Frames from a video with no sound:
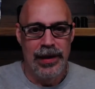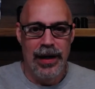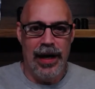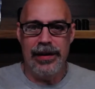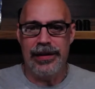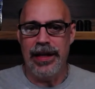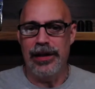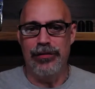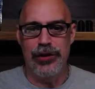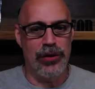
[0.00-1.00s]
And thank
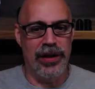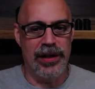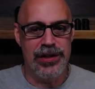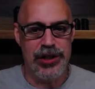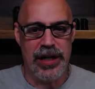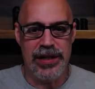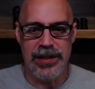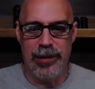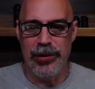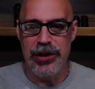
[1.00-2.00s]
you for joining us, Jason.
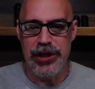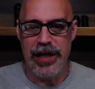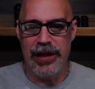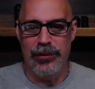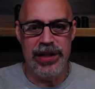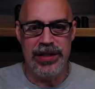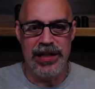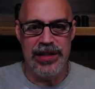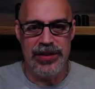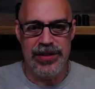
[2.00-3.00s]
Appreciate it. Weez and
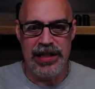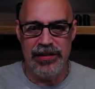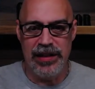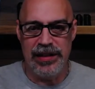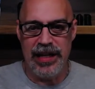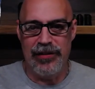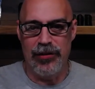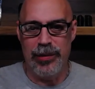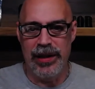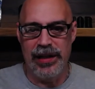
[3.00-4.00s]
Geezer TV, thank you for
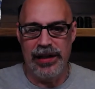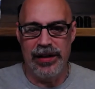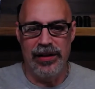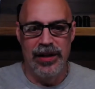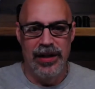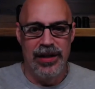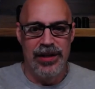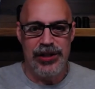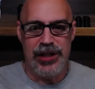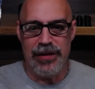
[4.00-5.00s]
being here.
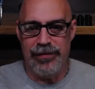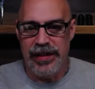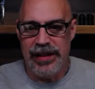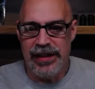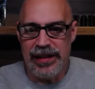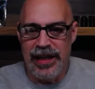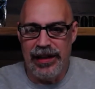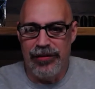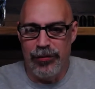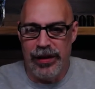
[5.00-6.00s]
Chef V, thank
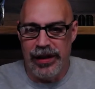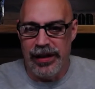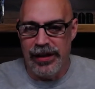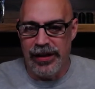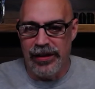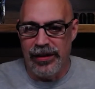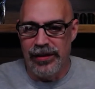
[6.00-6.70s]
you for being here.